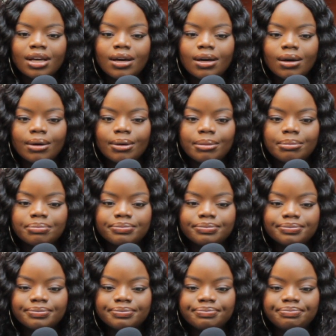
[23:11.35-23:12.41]

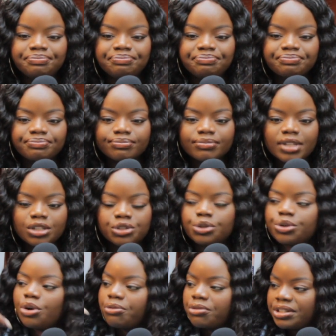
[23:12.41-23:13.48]
um, so
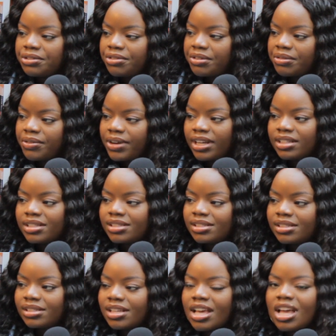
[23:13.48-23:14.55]
you're of a different race.
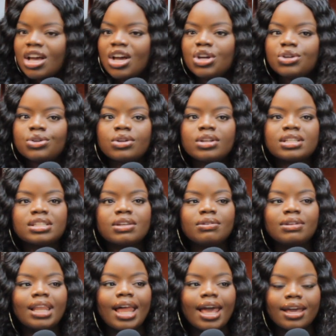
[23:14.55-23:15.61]
Mm. You don't
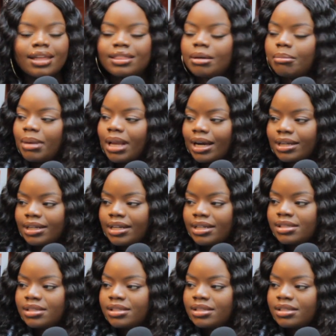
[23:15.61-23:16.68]
necessarily like their
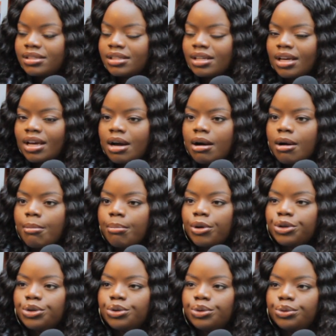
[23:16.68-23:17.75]
blackness, mm.
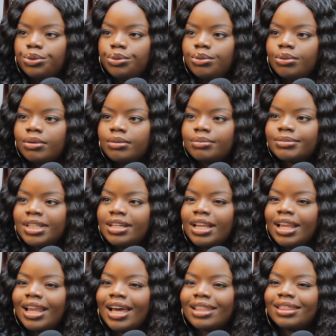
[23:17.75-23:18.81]
but you
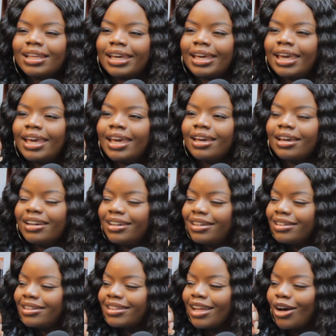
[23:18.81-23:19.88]
like the kink
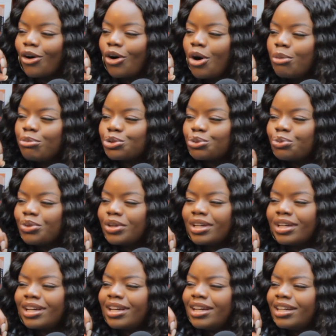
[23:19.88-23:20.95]
that comes that
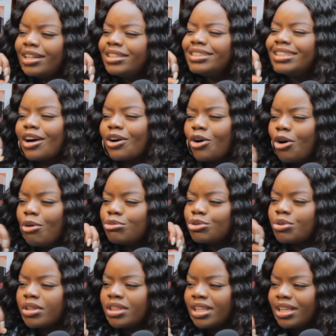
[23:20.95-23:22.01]
comes with it. That yeah. comes I
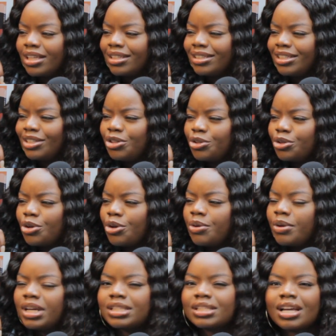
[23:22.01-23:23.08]
know with exactly it. what you're You know,
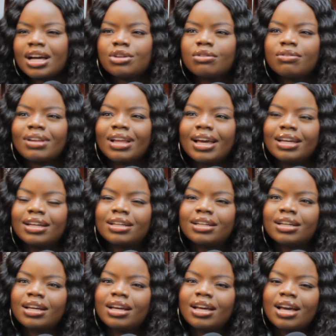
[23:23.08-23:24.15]
say. it's yeah, kind yeah. of
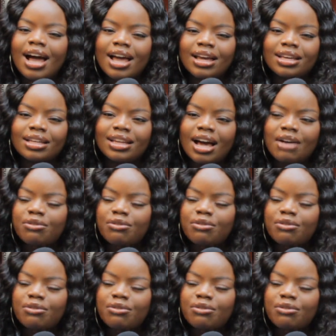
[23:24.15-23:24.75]
like I can